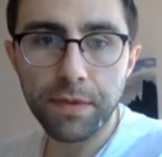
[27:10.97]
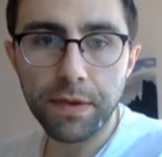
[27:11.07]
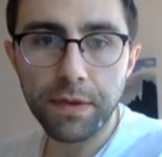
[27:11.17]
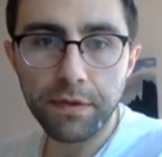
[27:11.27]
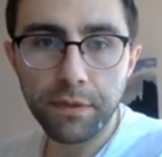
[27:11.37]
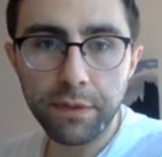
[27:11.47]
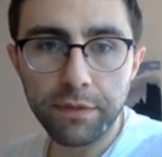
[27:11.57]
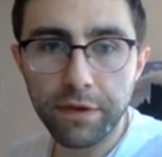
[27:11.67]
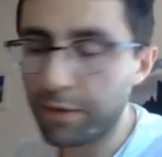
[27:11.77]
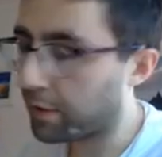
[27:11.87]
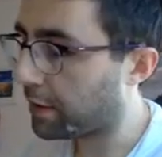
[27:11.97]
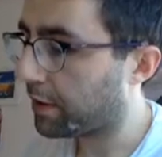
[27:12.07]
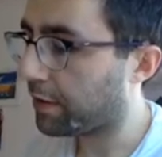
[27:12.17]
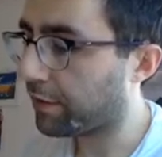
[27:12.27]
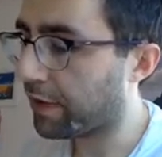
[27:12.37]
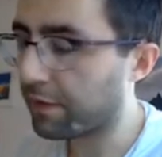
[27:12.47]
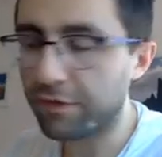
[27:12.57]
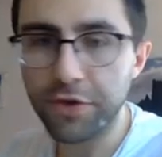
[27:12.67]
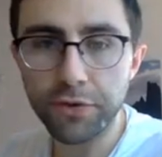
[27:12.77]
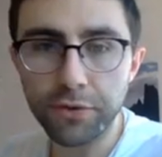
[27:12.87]
See what I'm saying? If that's
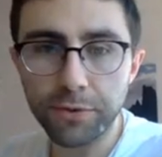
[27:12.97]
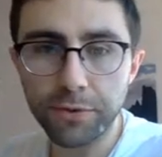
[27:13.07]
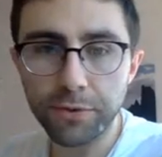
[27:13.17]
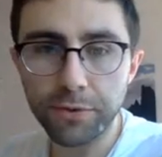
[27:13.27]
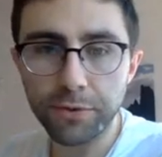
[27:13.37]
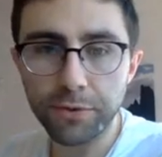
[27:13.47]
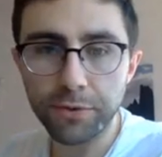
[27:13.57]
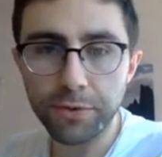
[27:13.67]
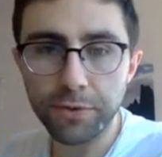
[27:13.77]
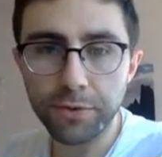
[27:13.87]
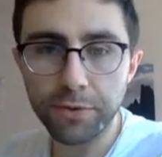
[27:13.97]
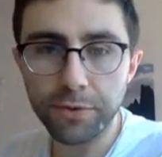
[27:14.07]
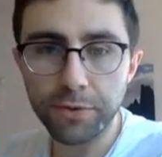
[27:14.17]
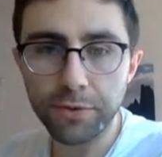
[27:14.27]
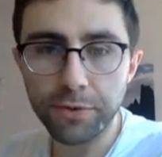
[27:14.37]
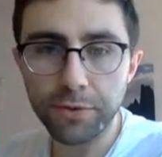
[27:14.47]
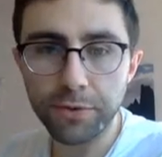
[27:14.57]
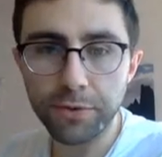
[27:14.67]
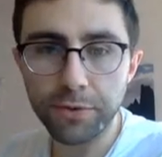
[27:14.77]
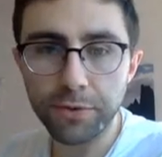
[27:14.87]
u, well, you got what that's
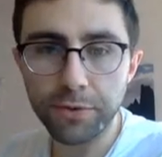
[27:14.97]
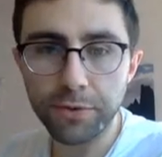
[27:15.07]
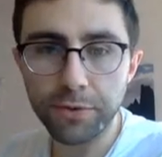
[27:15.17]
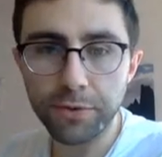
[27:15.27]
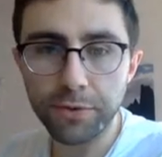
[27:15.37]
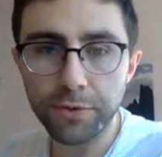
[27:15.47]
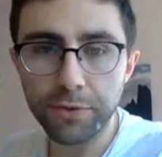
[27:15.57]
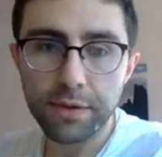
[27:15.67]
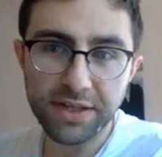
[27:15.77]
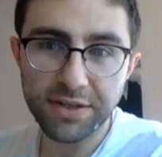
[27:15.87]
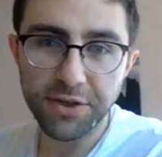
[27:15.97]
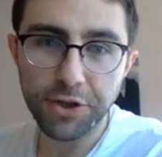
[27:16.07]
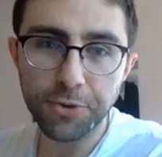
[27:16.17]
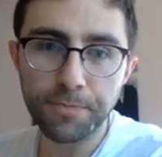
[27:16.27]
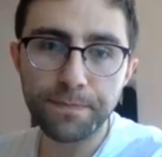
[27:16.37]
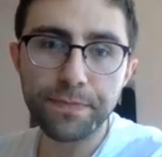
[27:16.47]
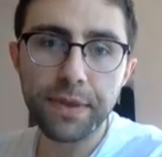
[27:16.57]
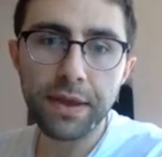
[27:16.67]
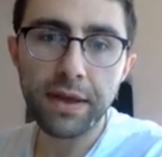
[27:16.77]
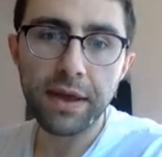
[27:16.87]
now, instead of, it's just e to the u.
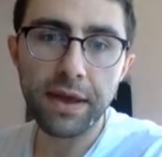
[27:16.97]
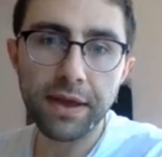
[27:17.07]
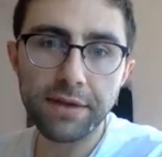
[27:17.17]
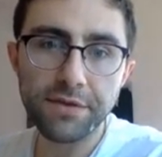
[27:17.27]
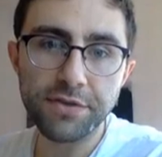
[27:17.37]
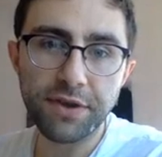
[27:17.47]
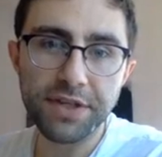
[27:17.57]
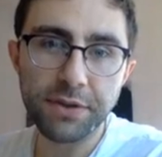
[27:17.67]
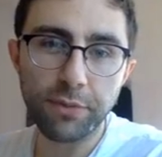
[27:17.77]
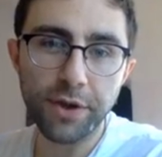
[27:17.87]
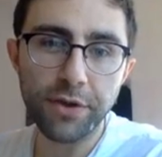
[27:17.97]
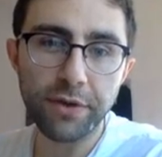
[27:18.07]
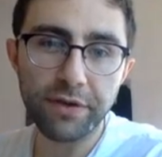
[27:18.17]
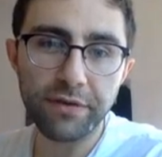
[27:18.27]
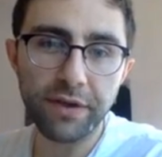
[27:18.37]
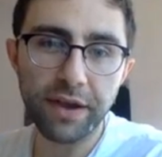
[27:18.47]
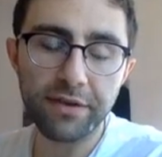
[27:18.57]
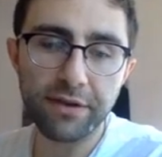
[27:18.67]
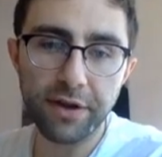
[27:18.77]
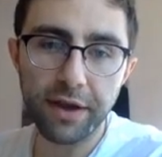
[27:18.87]
And I'm just writing what my u is, x
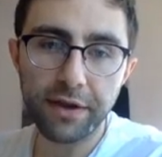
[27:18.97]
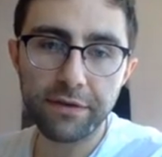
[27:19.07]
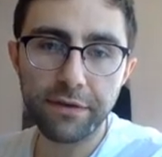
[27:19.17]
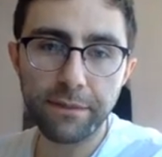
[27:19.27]
ln x.